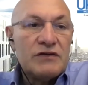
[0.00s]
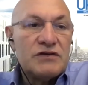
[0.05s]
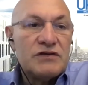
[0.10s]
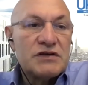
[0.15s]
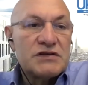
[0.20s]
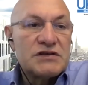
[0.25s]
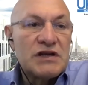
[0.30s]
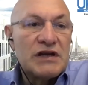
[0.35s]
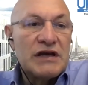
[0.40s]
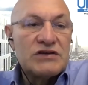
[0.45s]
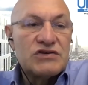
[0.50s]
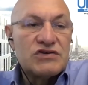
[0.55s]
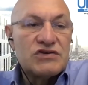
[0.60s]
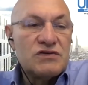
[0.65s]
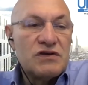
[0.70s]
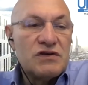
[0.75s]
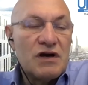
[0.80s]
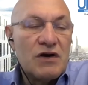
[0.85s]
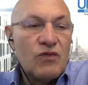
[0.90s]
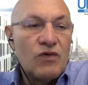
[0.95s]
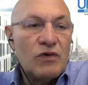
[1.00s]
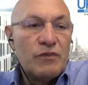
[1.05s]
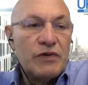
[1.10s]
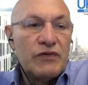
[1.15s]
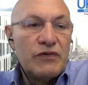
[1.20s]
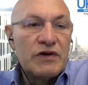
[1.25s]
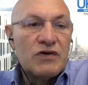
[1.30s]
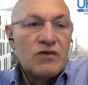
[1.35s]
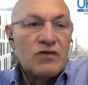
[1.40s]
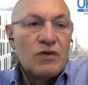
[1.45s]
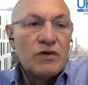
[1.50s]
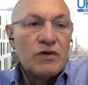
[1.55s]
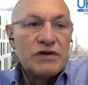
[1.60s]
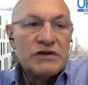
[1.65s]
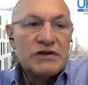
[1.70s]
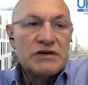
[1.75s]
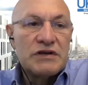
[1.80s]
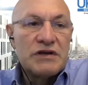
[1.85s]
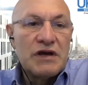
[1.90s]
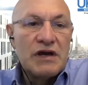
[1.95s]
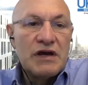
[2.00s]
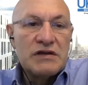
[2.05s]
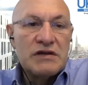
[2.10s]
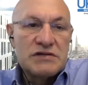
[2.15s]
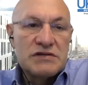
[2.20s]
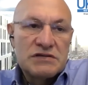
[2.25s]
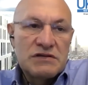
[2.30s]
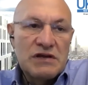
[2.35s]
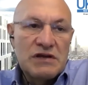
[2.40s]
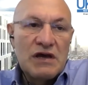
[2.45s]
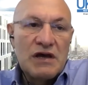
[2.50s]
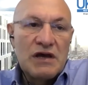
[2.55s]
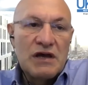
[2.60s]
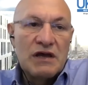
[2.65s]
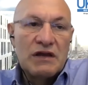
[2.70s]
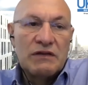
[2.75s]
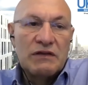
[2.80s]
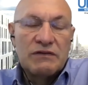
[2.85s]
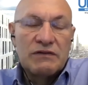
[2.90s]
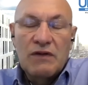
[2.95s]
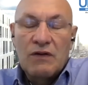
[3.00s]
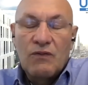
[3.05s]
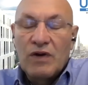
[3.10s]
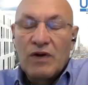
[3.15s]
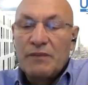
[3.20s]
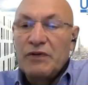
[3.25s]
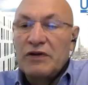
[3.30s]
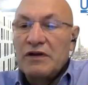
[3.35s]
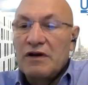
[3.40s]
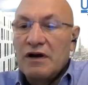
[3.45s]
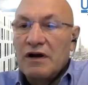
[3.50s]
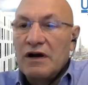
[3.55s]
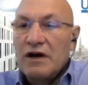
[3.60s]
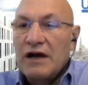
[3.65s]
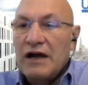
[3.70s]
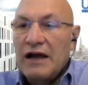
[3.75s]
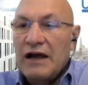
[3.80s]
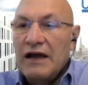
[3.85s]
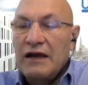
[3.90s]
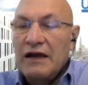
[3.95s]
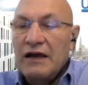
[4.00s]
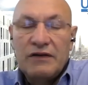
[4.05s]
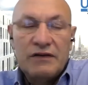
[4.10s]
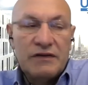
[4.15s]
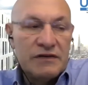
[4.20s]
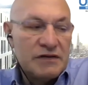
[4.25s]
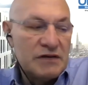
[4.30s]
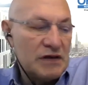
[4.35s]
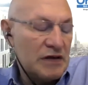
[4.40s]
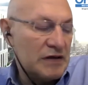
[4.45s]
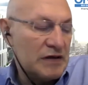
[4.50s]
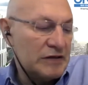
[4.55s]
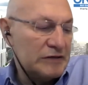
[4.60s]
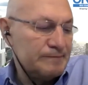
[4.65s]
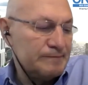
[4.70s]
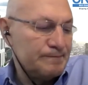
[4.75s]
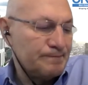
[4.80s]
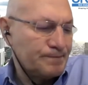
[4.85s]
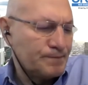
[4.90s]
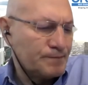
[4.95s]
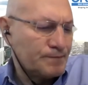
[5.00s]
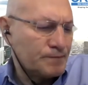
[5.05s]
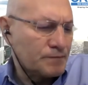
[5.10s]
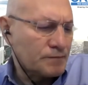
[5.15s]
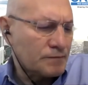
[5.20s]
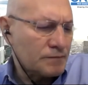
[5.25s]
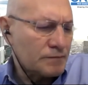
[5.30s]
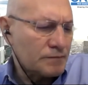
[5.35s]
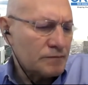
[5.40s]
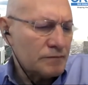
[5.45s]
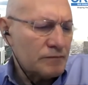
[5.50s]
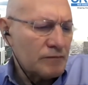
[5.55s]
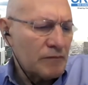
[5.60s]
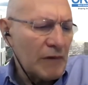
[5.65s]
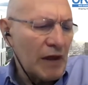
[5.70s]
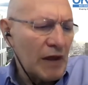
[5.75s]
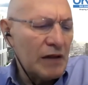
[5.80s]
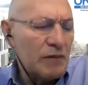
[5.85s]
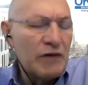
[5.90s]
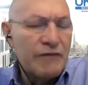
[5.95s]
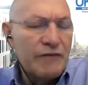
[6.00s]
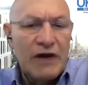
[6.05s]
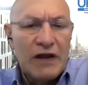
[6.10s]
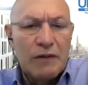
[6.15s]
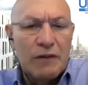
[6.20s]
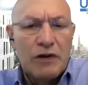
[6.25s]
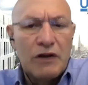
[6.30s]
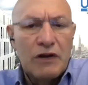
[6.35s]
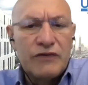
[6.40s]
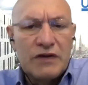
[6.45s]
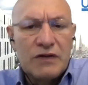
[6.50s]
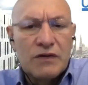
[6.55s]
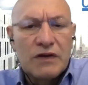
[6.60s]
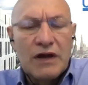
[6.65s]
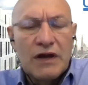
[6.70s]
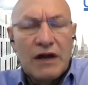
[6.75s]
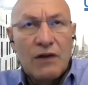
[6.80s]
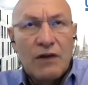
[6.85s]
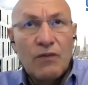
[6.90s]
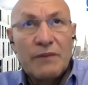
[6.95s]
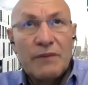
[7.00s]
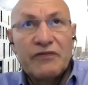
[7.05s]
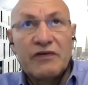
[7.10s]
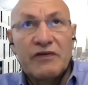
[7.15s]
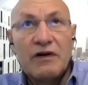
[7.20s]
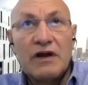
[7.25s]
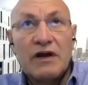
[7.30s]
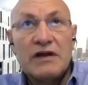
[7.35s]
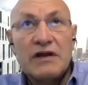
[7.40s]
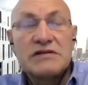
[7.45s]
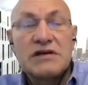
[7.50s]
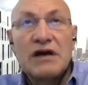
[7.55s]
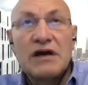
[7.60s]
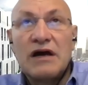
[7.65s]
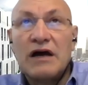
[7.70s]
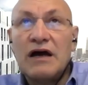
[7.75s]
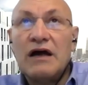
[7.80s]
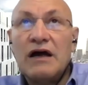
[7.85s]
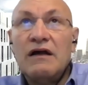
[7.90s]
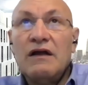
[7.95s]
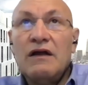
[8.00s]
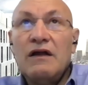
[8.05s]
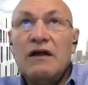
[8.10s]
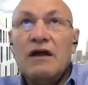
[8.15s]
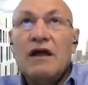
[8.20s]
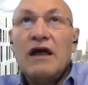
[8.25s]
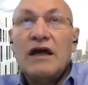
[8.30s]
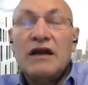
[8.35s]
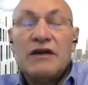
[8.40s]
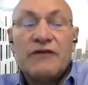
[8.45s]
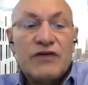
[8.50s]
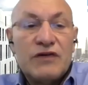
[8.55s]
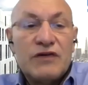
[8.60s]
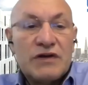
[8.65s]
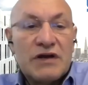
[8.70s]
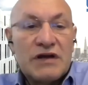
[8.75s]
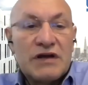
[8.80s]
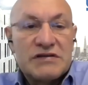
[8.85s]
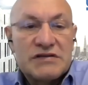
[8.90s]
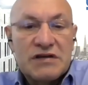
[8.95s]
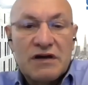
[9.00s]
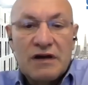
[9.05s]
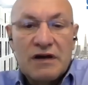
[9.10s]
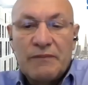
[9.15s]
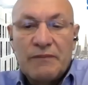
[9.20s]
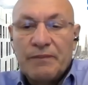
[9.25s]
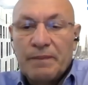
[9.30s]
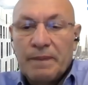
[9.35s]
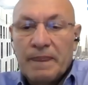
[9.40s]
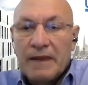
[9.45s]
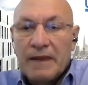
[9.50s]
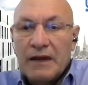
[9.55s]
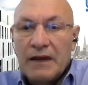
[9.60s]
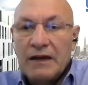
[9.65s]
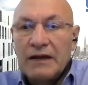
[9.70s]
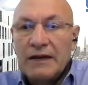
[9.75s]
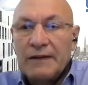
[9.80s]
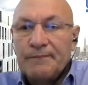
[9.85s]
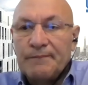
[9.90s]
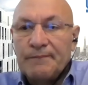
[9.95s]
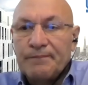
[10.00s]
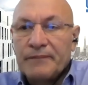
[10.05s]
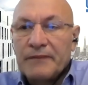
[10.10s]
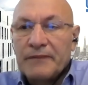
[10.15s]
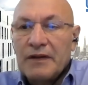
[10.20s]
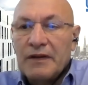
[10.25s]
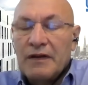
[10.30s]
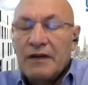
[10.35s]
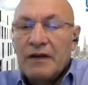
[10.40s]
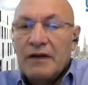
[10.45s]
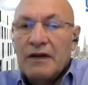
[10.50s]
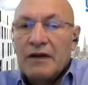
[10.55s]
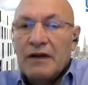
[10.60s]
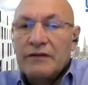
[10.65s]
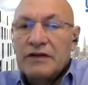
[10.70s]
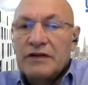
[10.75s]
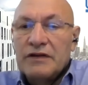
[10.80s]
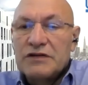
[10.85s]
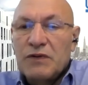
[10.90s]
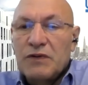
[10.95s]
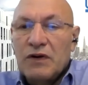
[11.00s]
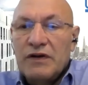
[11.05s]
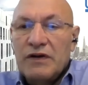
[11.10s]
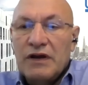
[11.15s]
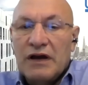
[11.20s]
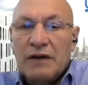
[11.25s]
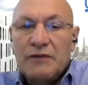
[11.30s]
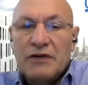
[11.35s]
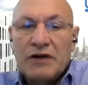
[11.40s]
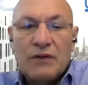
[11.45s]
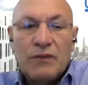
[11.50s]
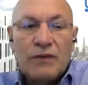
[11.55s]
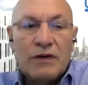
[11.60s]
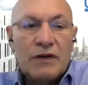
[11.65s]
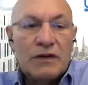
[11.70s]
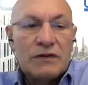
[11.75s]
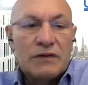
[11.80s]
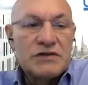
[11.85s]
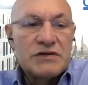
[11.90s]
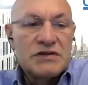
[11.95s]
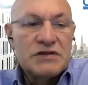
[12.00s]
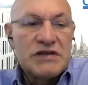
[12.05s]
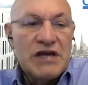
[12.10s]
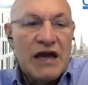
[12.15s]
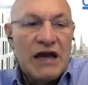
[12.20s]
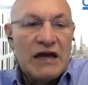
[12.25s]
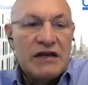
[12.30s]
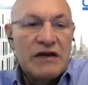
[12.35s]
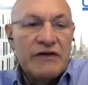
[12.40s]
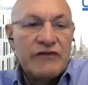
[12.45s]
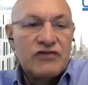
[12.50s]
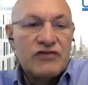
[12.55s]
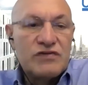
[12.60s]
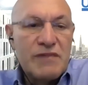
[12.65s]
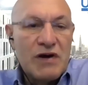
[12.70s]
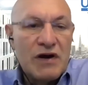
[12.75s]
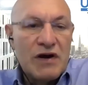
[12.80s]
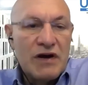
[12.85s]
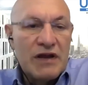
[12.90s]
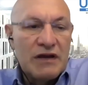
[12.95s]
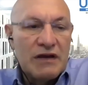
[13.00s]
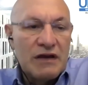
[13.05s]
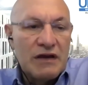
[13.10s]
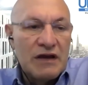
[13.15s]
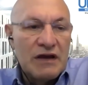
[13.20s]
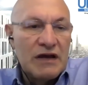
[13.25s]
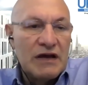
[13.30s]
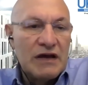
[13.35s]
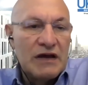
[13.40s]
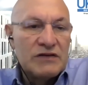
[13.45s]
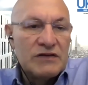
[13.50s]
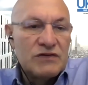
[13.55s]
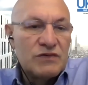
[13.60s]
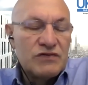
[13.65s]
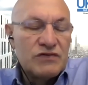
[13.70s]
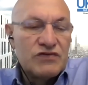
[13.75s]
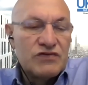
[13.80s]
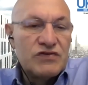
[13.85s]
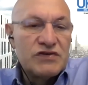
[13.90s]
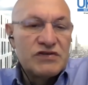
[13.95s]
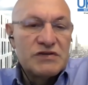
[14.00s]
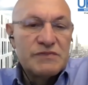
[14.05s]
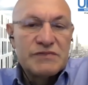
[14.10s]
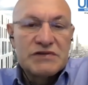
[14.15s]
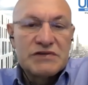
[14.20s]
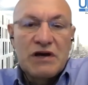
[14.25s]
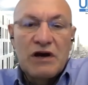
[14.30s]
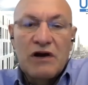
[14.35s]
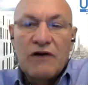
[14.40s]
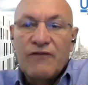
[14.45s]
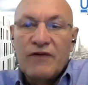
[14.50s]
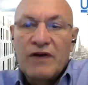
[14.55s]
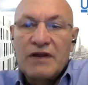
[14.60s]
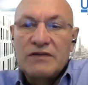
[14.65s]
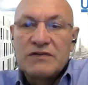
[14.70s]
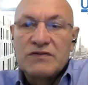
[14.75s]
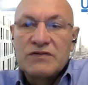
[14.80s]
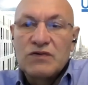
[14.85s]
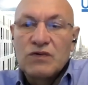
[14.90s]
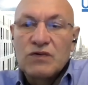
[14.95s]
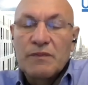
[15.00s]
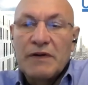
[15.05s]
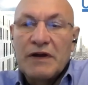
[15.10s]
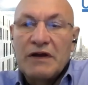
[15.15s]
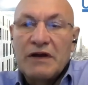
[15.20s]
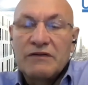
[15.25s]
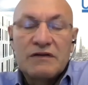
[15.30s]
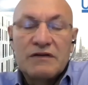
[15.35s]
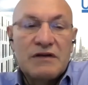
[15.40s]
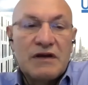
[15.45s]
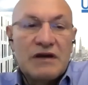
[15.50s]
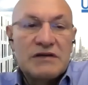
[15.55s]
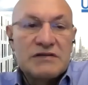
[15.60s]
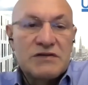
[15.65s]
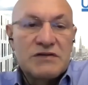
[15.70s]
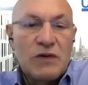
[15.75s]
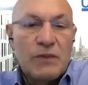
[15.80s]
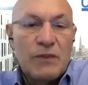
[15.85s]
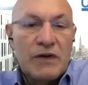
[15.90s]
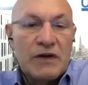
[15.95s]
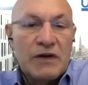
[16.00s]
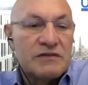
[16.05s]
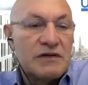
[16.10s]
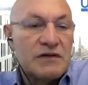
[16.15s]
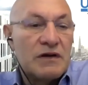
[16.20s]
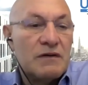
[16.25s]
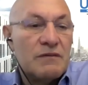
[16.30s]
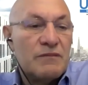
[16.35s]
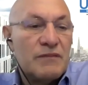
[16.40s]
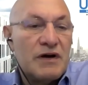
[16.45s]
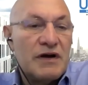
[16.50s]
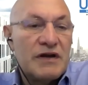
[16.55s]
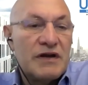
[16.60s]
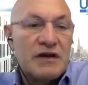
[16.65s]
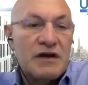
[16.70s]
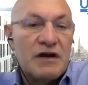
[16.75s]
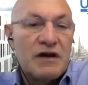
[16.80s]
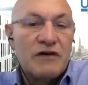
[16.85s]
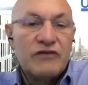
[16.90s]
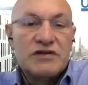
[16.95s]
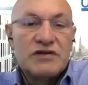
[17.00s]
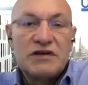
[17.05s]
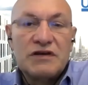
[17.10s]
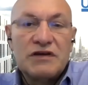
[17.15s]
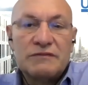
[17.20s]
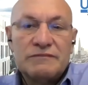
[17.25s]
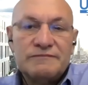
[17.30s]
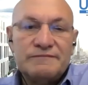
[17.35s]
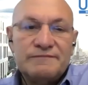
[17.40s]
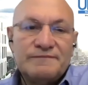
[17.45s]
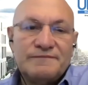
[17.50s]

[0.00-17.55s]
Just to let you know, we'll be recording today's webinar and it'll be available on the UKAA website in a few days' time. At this point, I will just hand over to Mike to introduce himself and talk about today's topic. So, Mike, over to you.